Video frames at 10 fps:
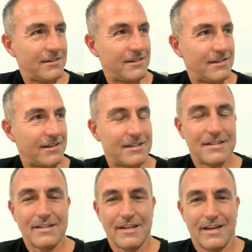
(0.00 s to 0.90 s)
Yeah.
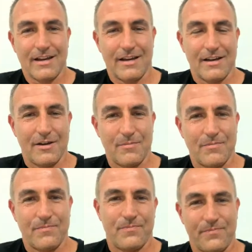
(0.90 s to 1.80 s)

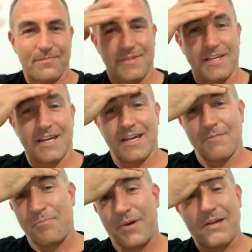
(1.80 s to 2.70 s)
Yeah,
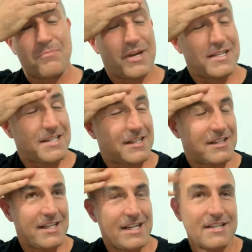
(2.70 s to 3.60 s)
but
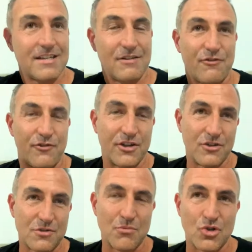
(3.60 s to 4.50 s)
basically it
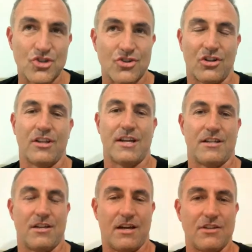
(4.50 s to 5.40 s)
feels more solid
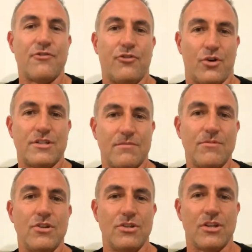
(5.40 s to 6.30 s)
underfoot.
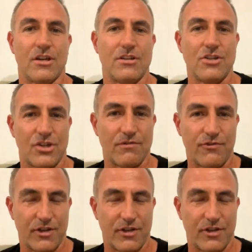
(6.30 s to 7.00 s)
You can